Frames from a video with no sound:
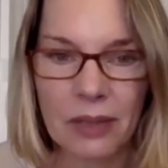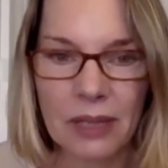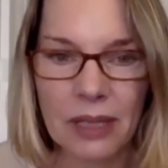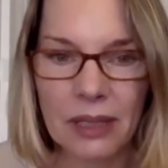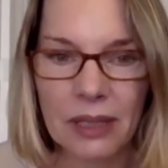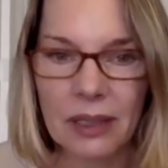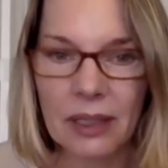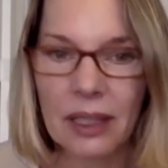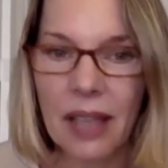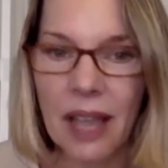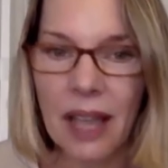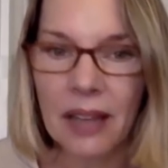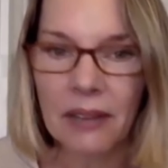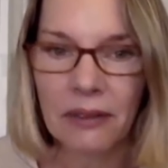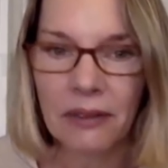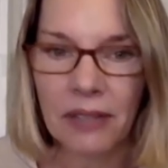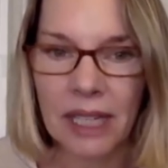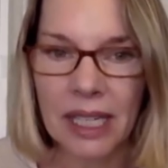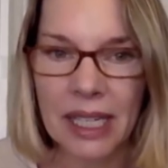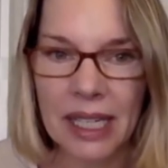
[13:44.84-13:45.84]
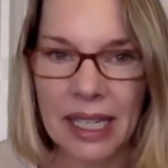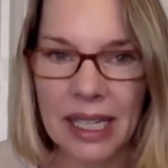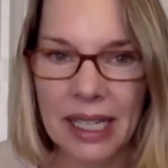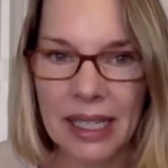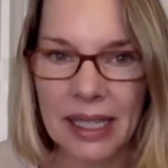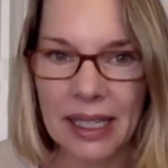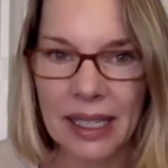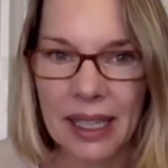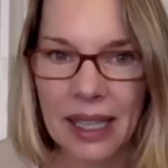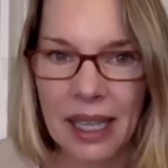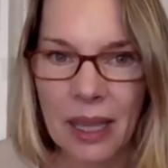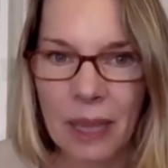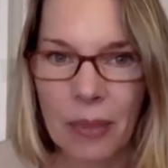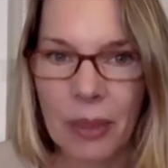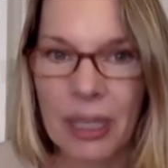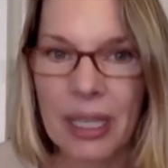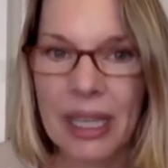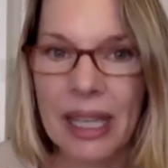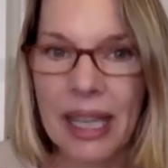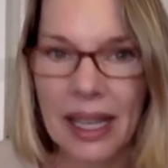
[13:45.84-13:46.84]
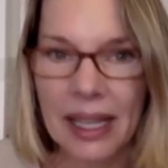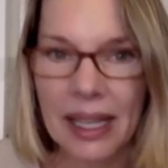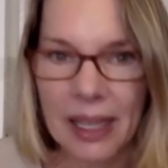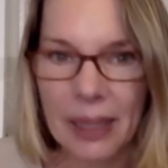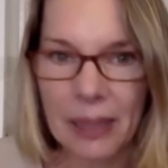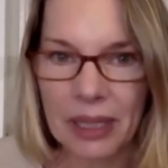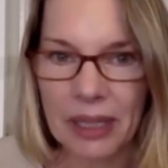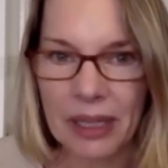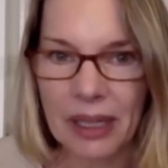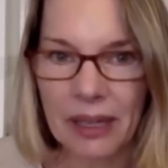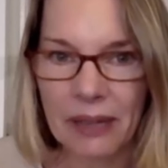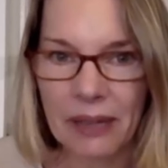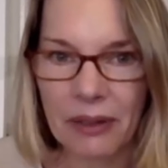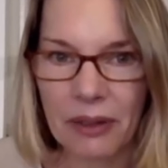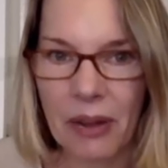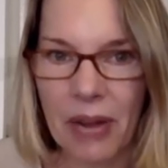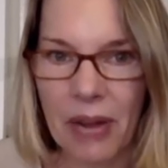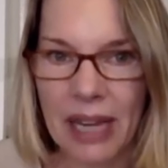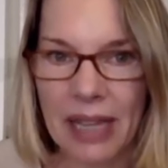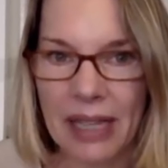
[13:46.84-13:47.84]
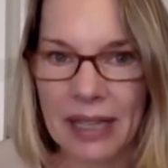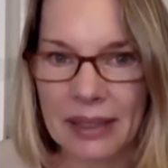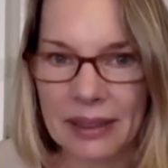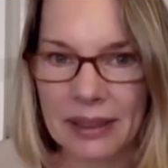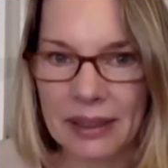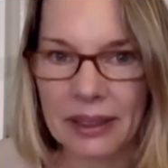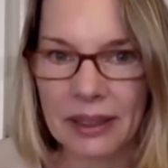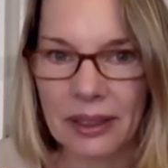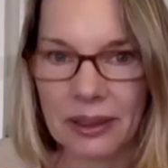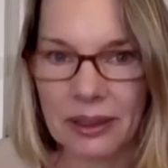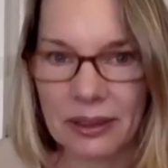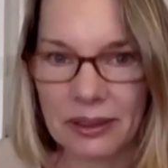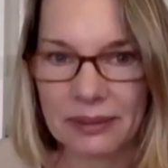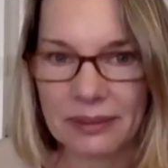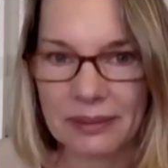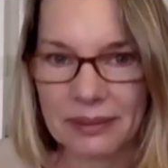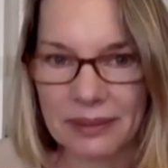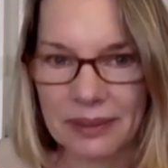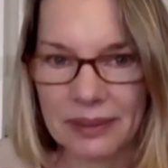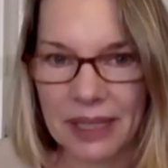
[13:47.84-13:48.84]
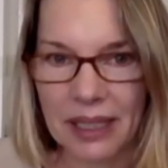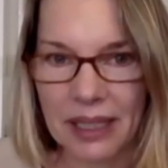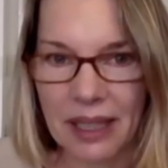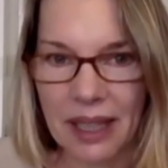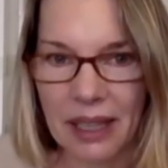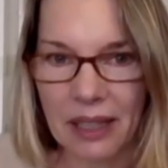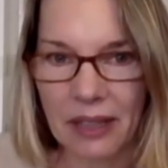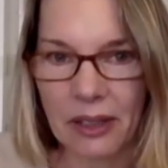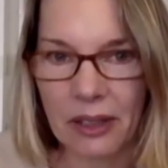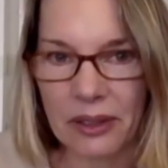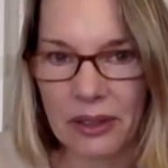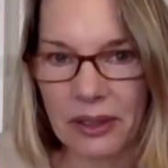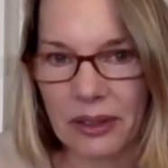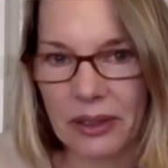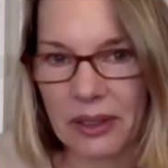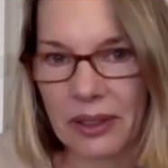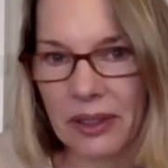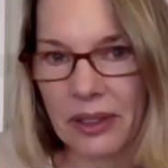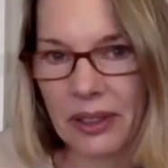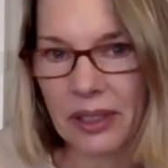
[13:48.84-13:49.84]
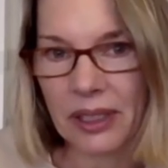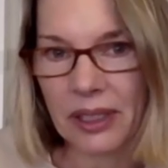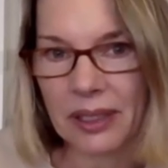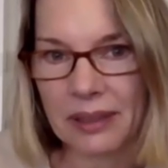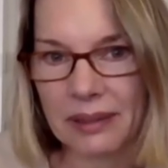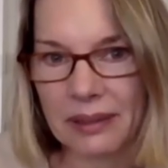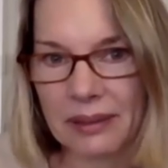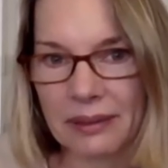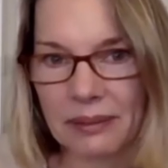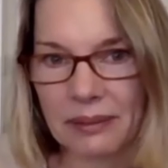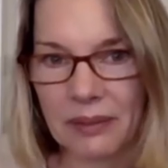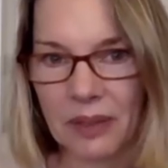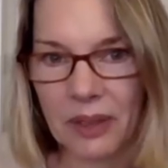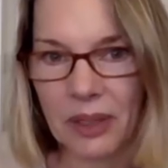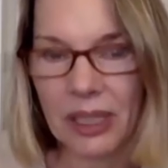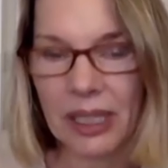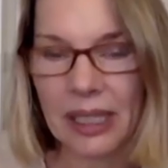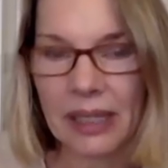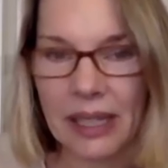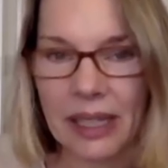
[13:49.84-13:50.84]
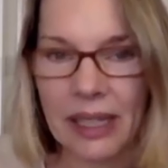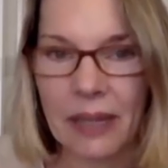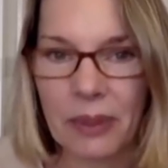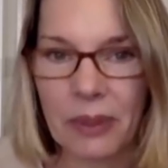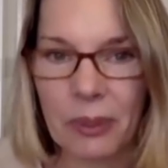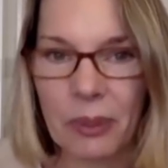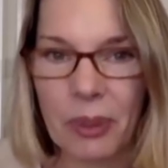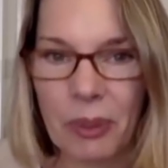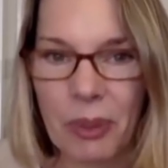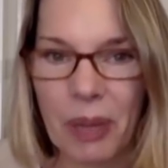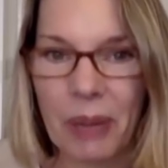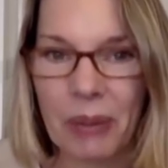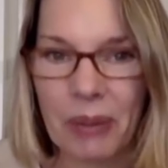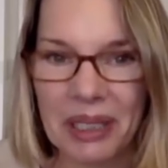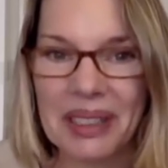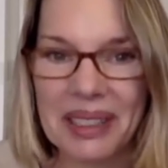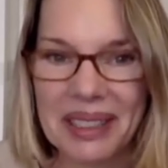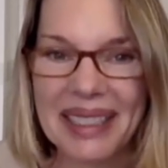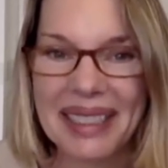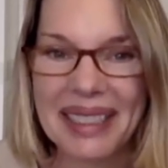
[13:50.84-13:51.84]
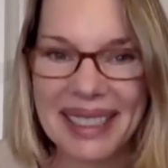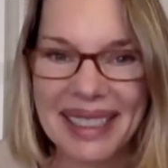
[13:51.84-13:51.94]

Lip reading: did a lot of reading. But yeah, I kept it kind of quiet until it got closer and started looking like it would be published.